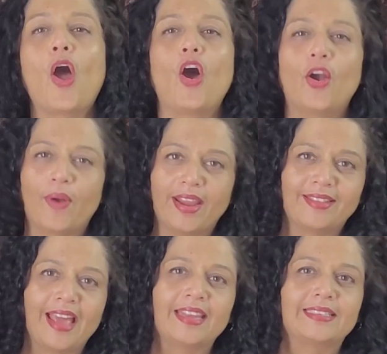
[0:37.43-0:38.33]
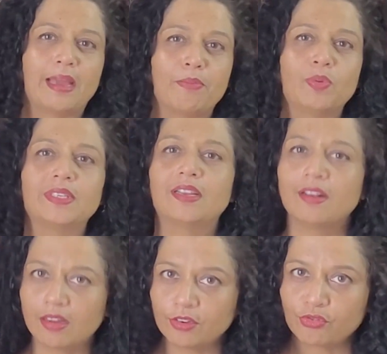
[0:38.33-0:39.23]
All right, that example was a
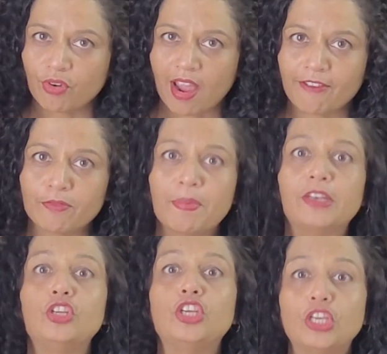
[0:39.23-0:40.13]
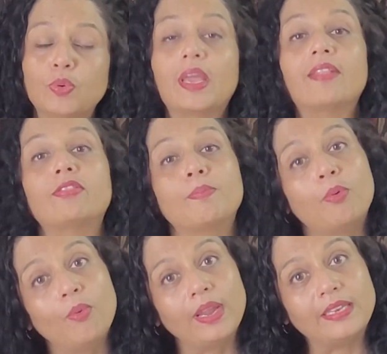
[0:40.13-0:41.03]
little contrived, but you get the
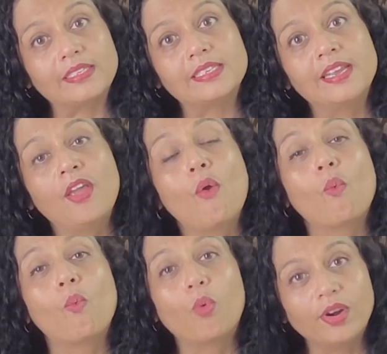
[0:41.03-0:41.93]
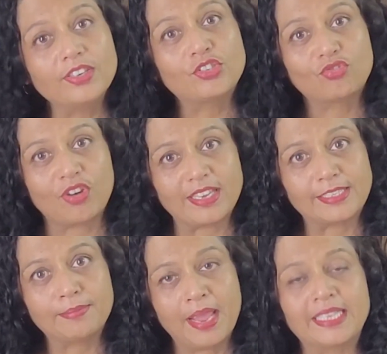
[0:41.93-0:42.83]
point. Word
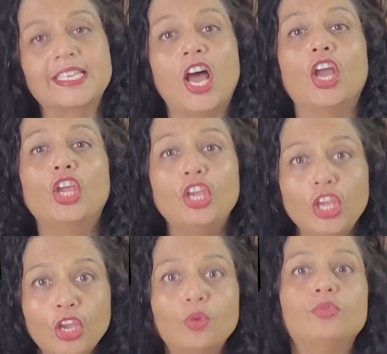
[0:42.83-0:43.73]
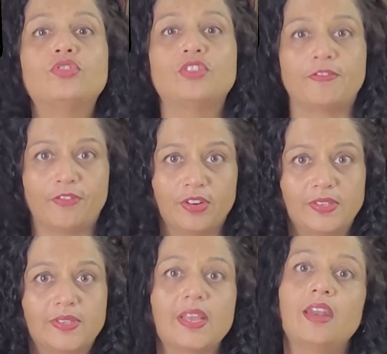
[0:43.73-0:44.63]
stress makes a huge
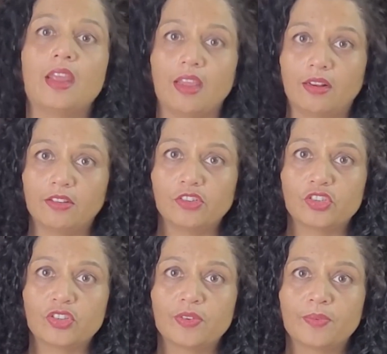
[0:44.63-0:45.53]
difference in English.